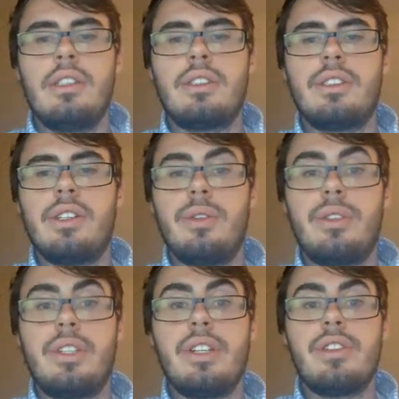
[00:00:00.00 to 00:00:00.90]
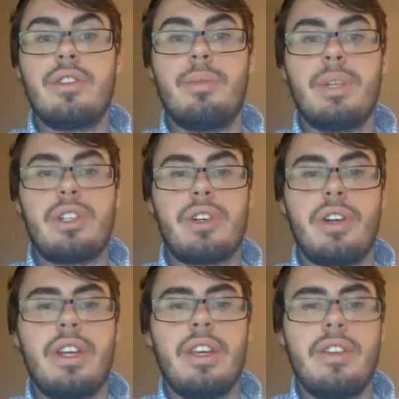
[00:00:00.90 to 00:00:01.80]
So digital
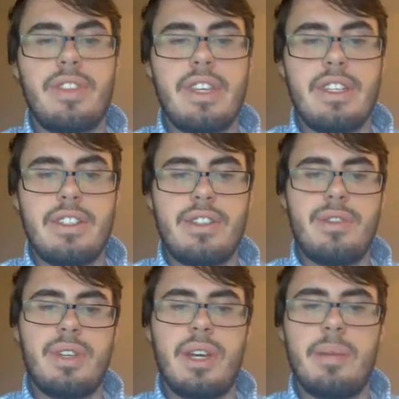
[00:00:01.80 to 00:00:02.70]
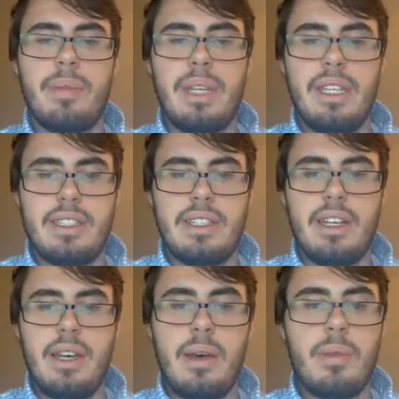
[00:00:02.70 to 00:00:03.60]
maturity of these two companies.
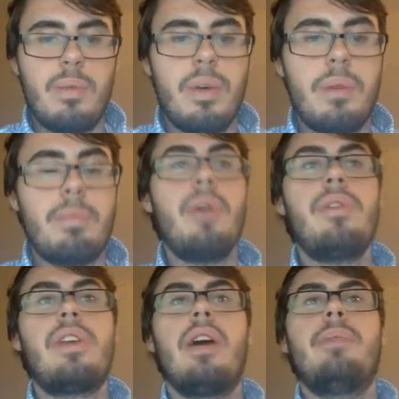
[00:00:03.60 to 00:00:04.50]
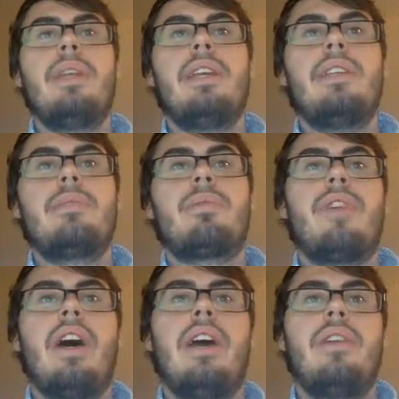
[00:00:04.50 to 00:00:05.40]
Well, both companies
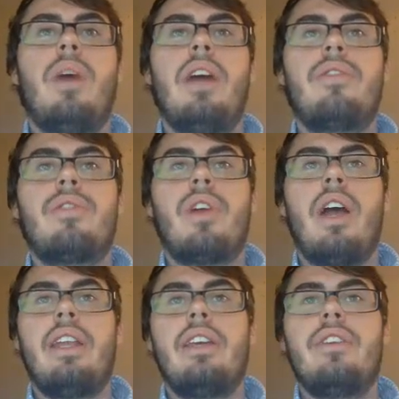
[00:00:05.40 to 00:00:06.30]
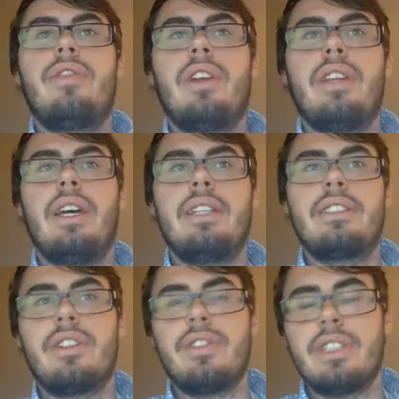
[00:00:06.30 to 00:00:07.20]
provide a wide variety of online
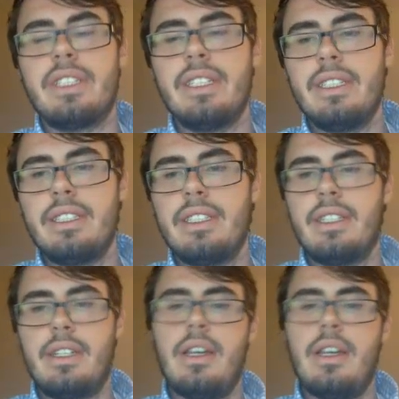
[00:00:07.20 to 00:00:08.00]
services.